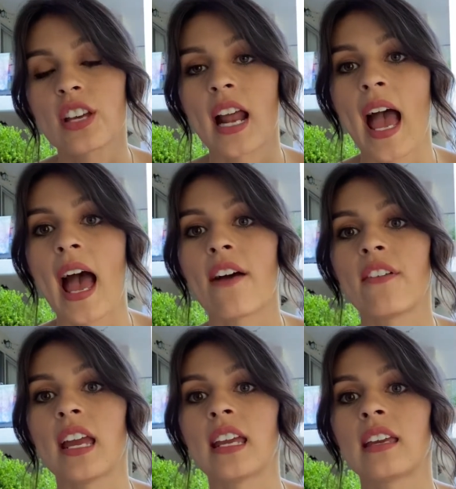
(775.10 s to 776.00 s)
going to have
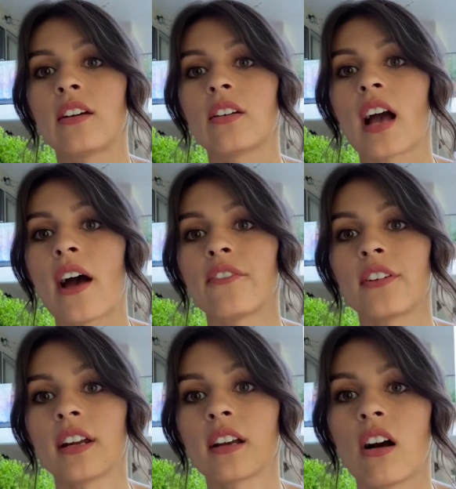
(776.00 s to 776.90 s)
a gill
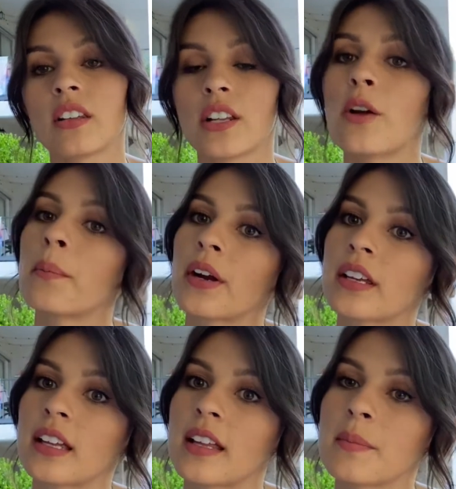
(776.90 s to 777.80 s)
covering called an
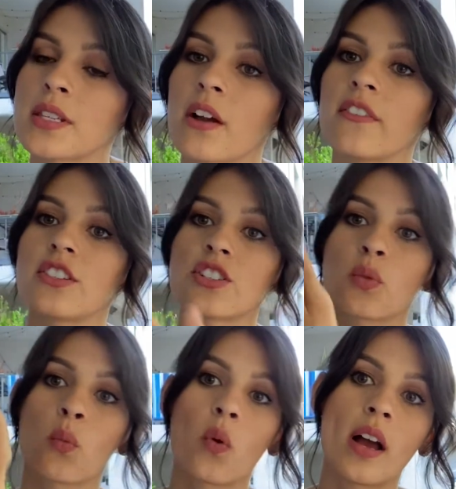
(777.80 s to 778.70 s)
operculum. So if it's just
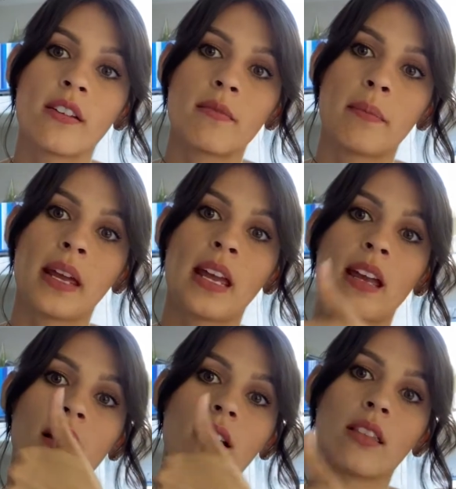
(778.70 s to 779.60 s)
one
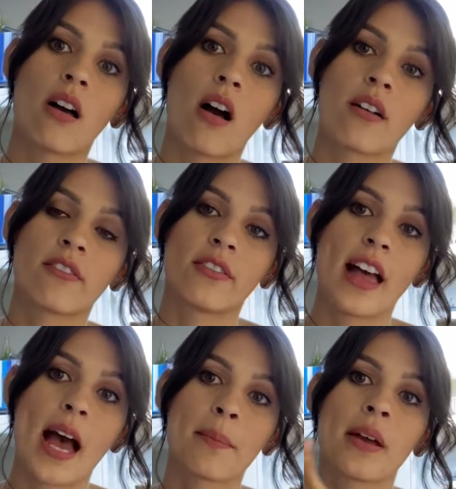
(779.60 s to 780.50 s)
big long
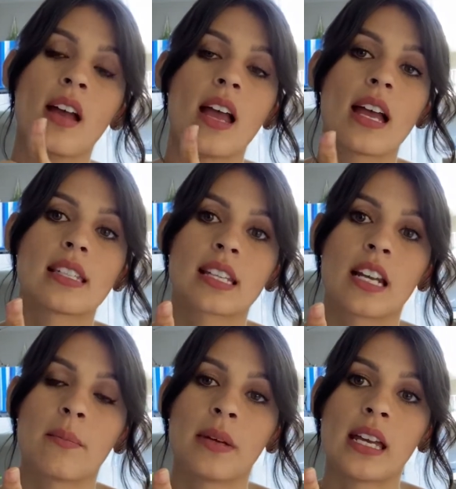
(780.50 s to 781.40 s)
flap, that's going
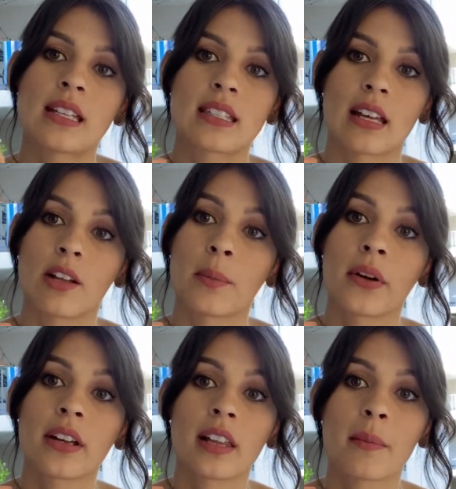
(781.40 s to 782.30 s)
to be its gill
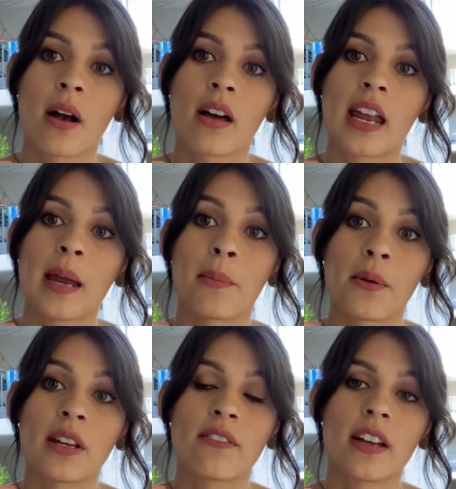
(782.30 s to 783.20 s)
operculum on a
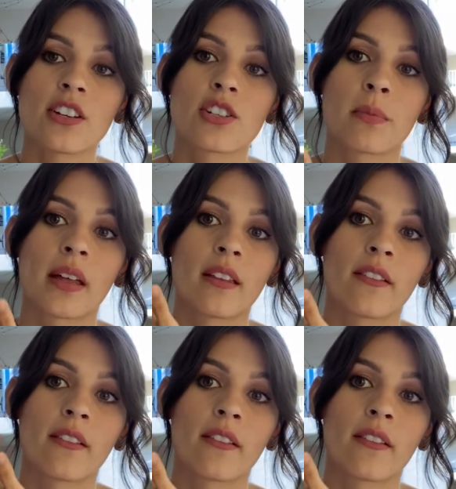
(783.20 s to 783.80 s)
bony fish, but